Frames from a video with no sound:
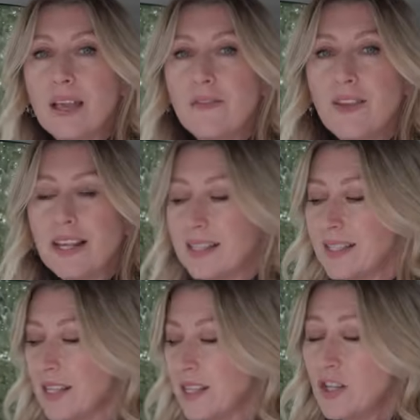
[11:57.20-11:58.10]
air
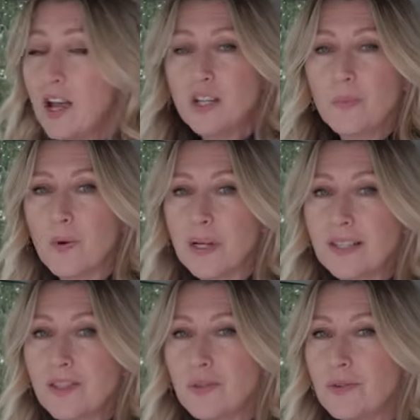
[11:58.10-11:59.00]
vents, charge
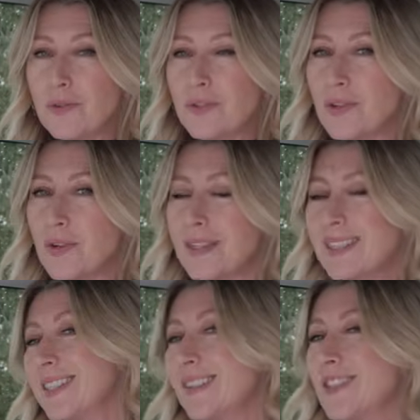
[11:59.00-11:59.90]
points too, so
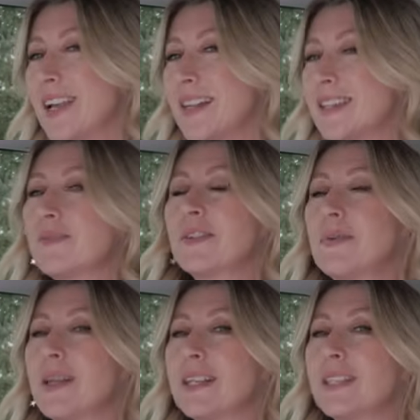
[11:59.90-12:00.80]
there's little chance of
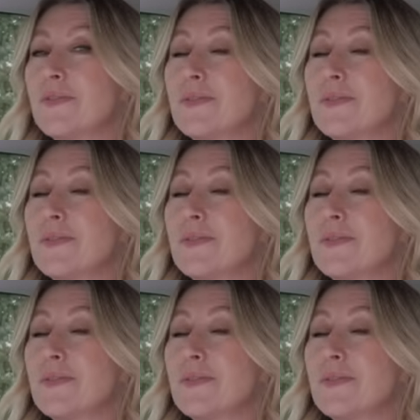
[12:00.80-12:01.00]
complaints